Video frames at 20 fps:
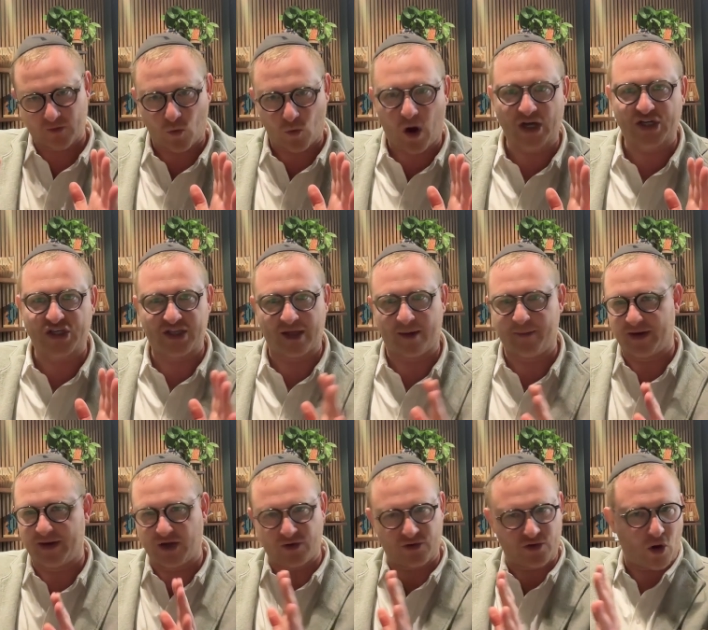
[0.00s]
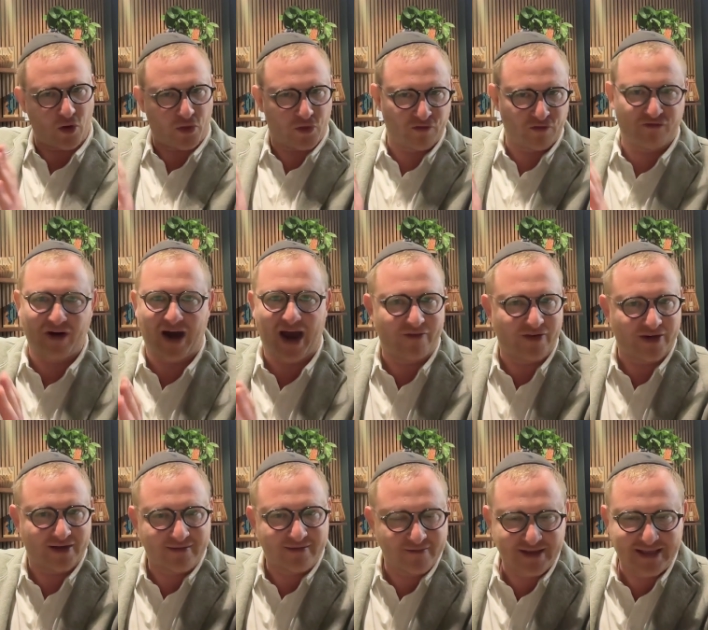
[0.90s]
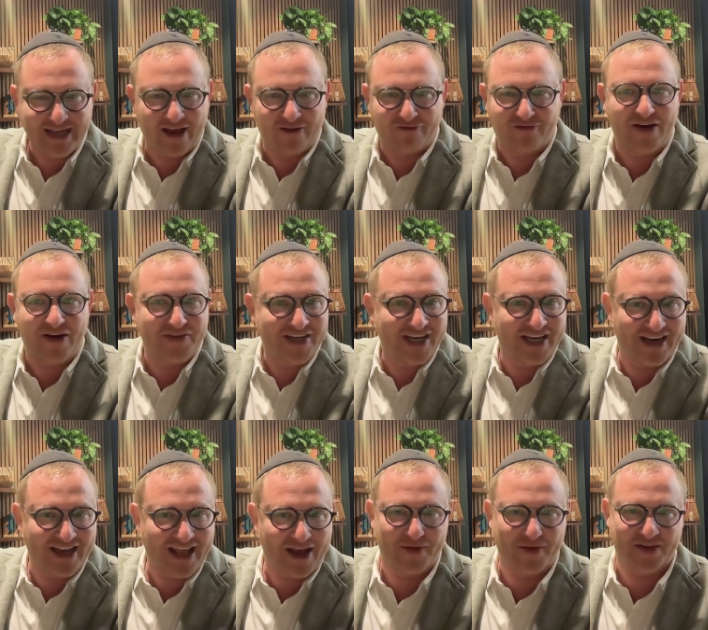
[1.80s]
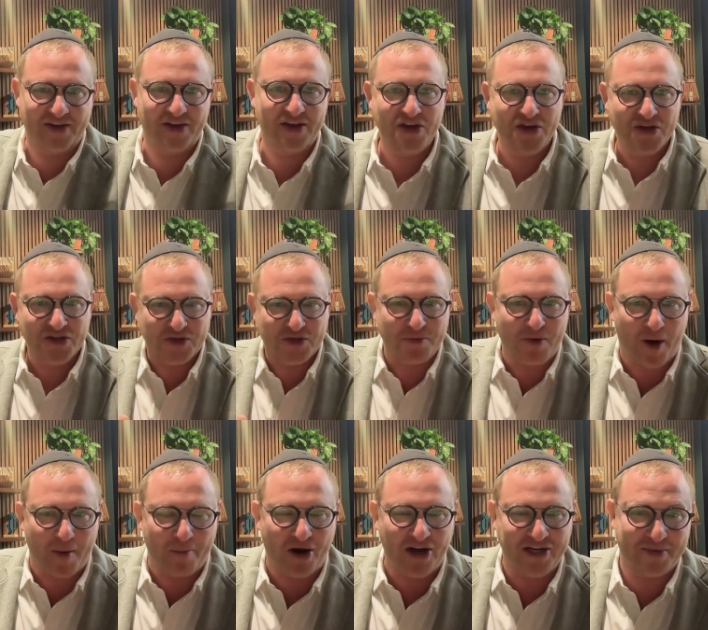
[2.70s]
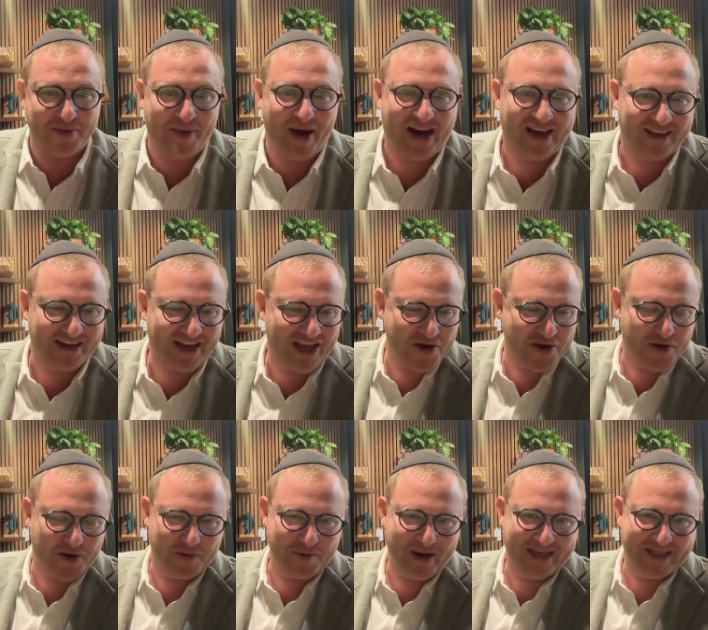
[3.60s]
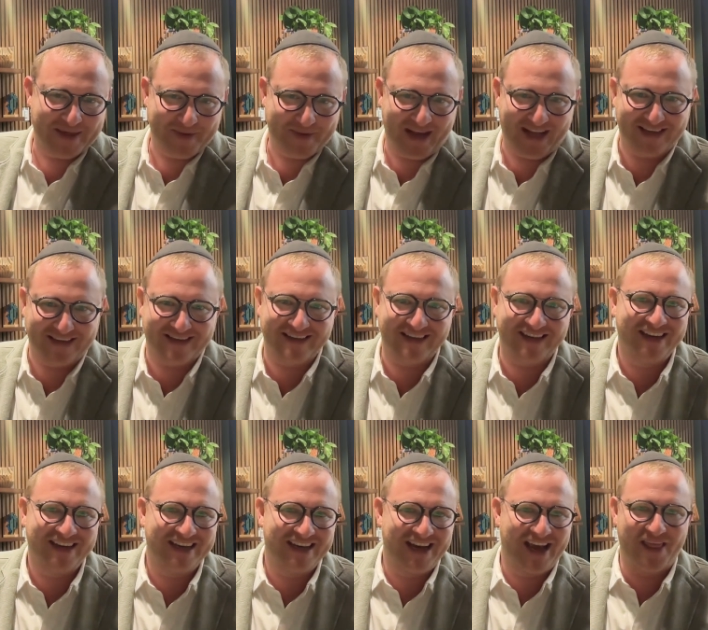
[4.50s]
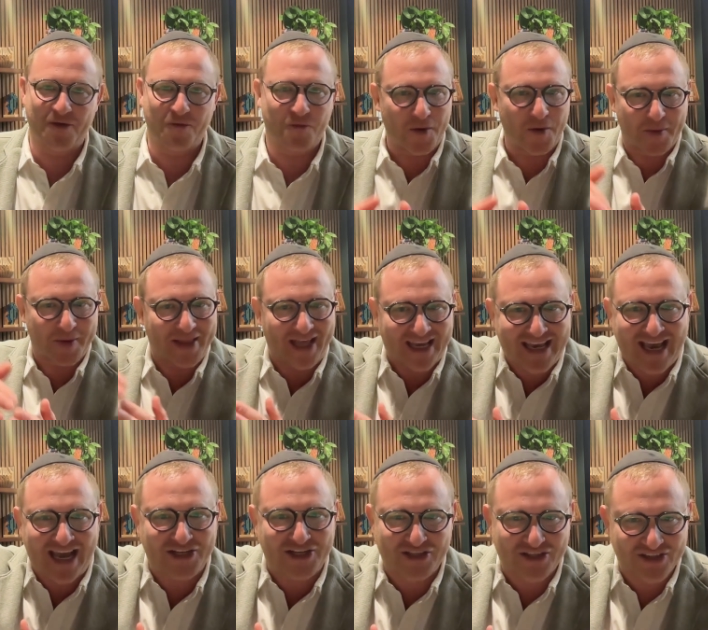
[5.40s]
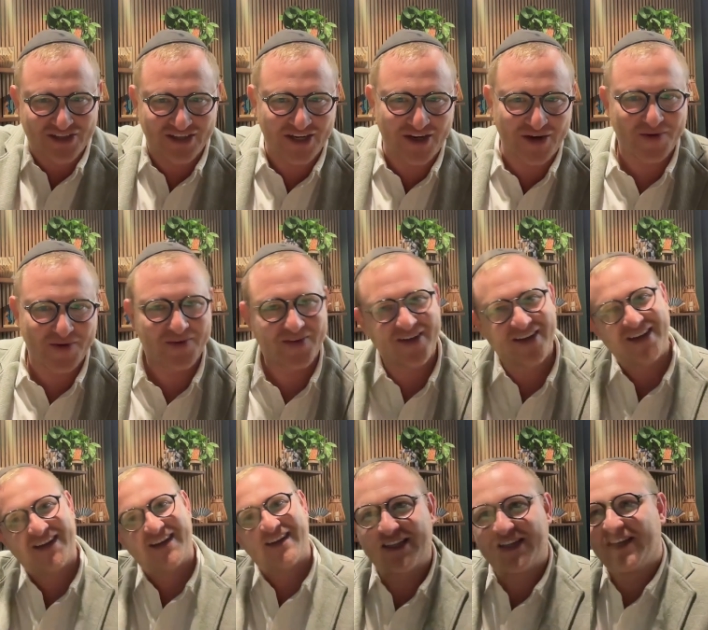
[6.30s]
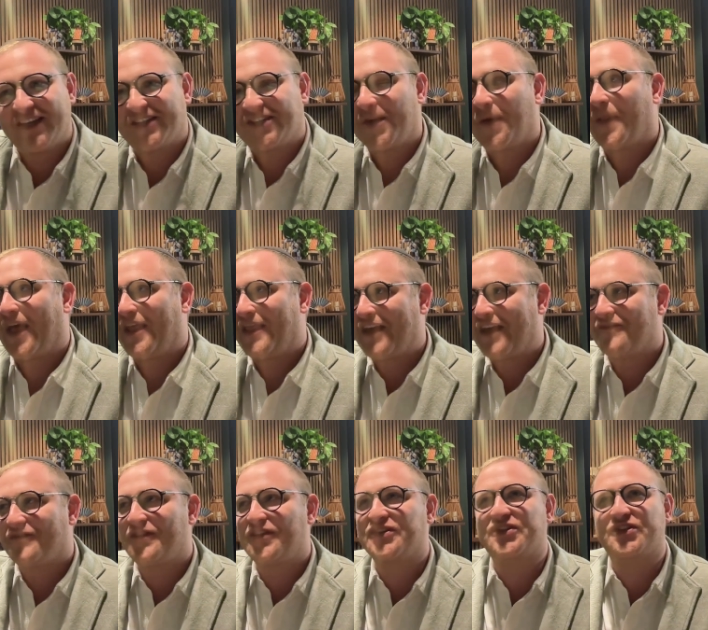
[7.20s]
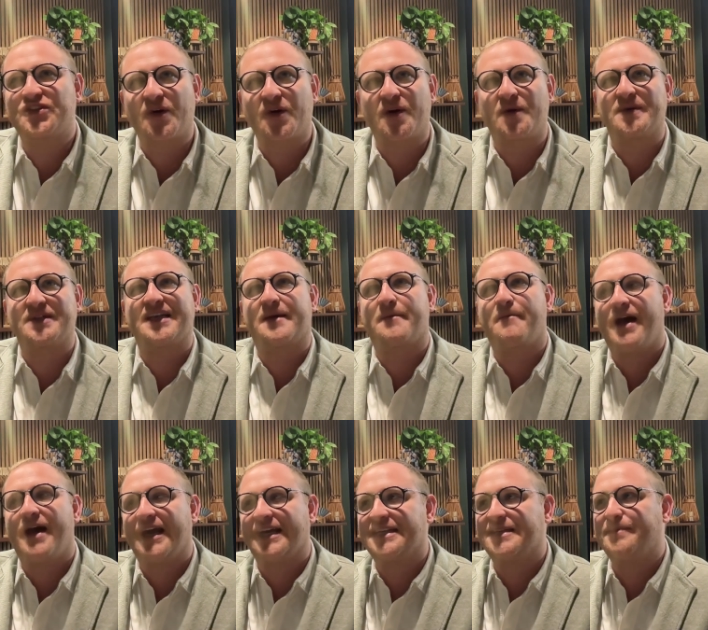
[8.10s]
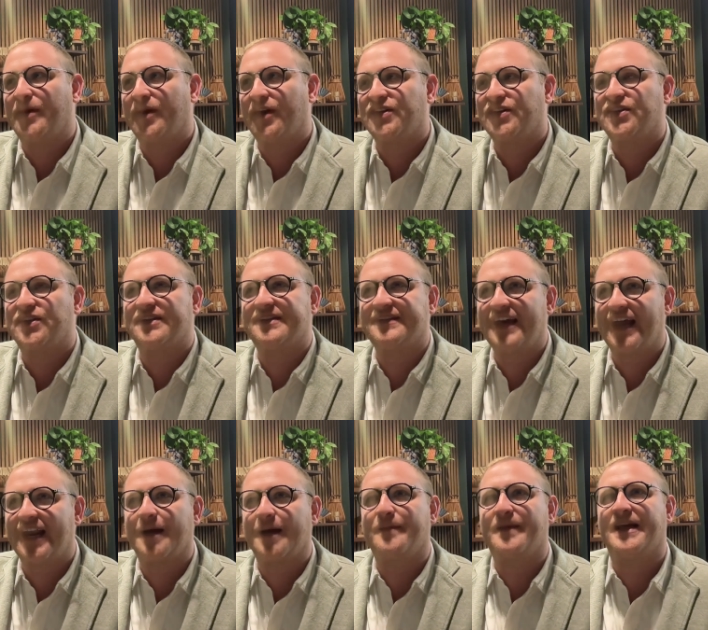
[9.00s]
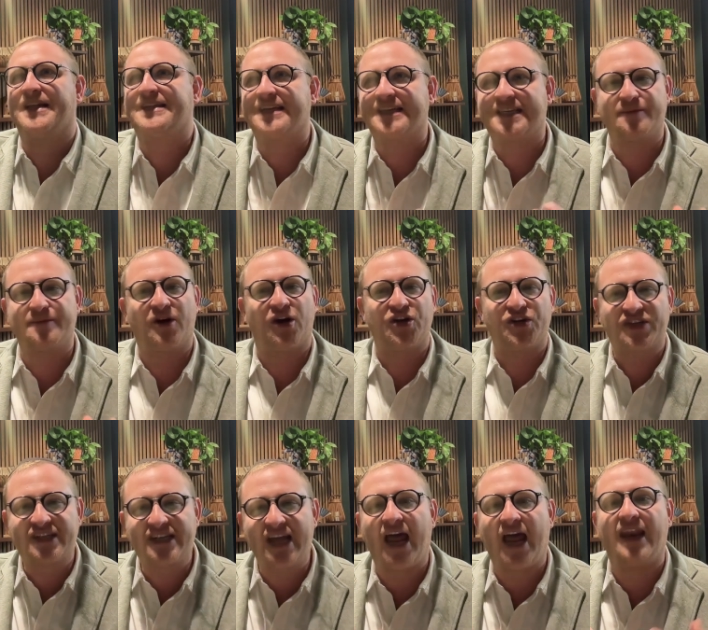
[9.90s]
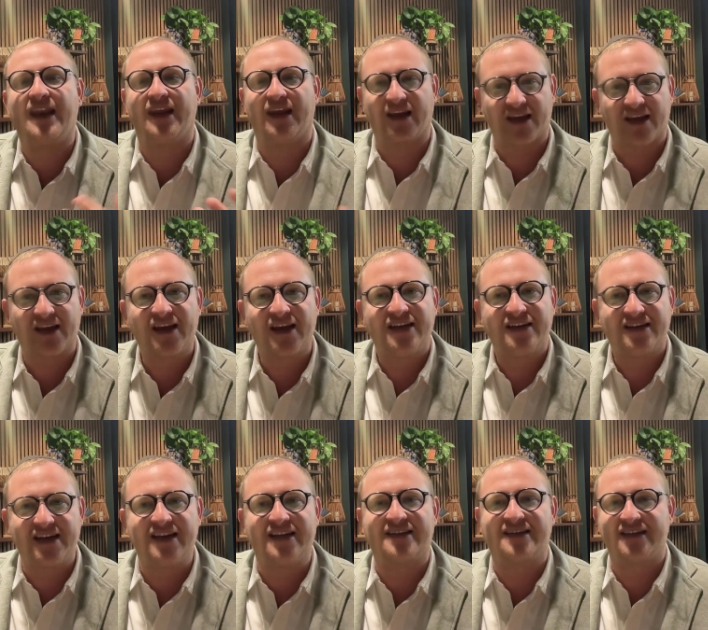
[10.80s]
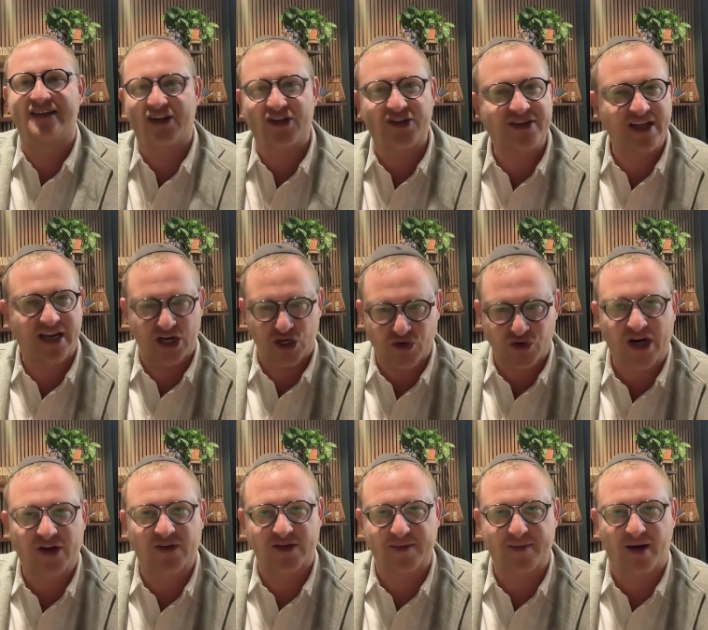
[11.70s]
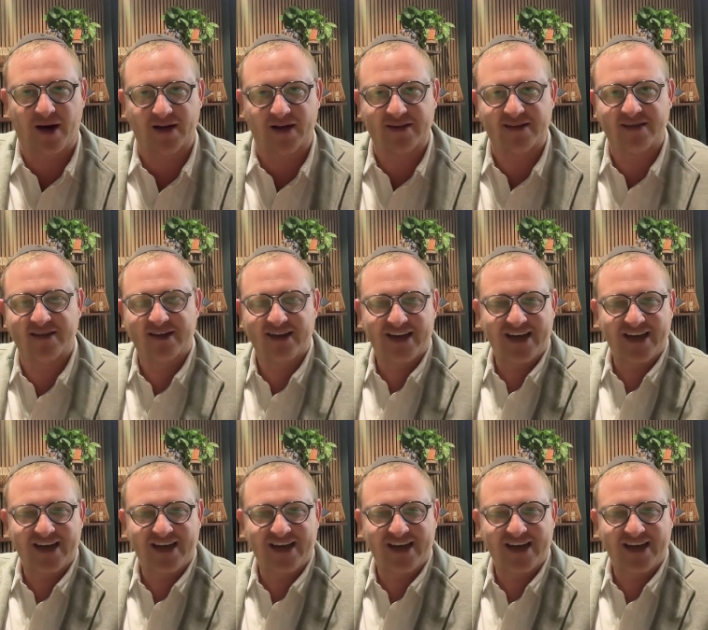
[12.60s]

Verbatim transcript: watch them and you'd go through five or ten, five or 10 a day with a small budget. Back in the day, you could make some dents and then one would like catch, you know? And so that, that first store was like my experience setting up that system, understanding D2C, understanding direct response.